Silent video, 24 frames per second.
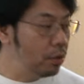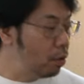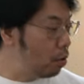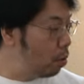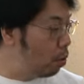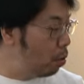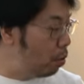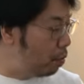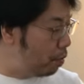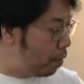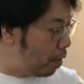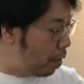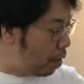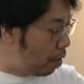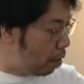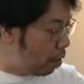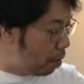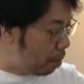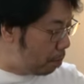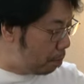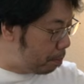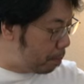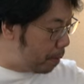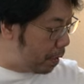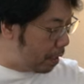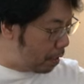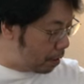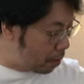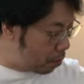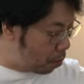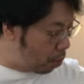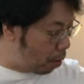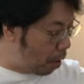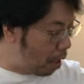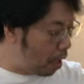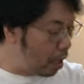So overall build
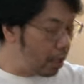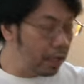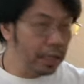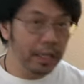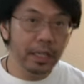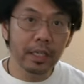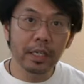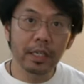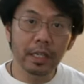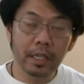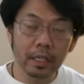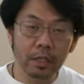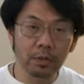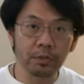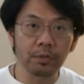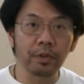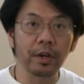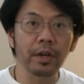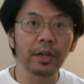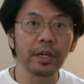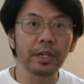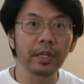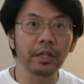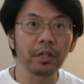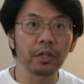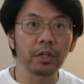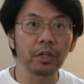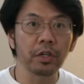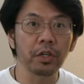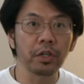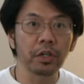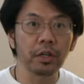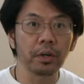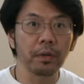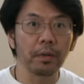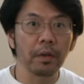quality is very
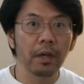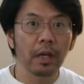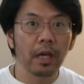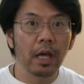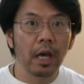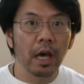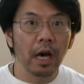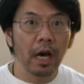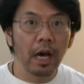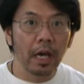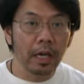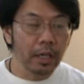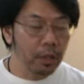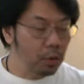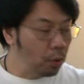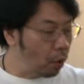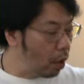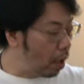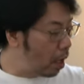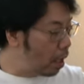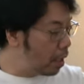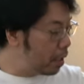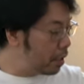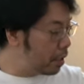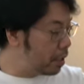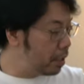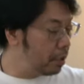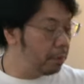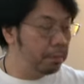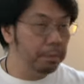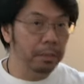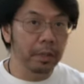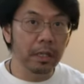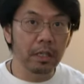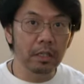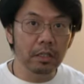good. High quality
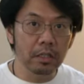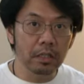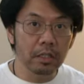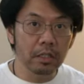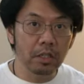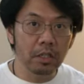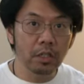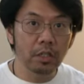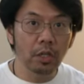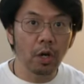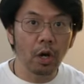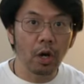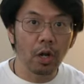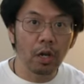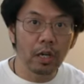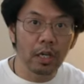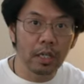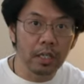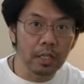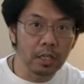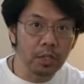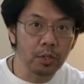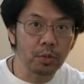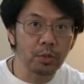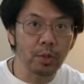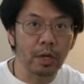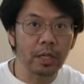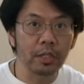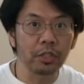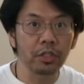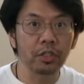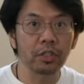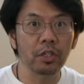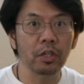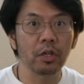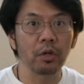built solid
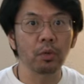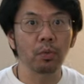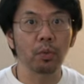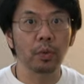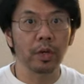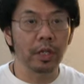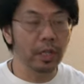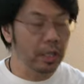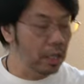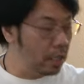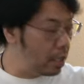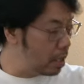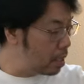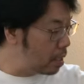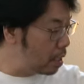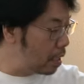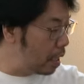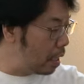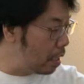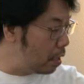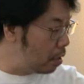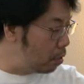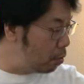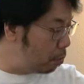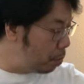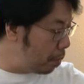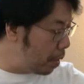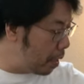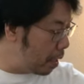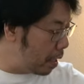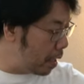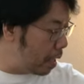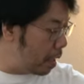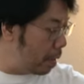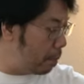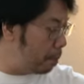structure with this
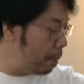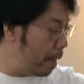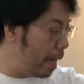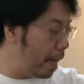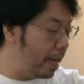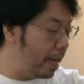aluminum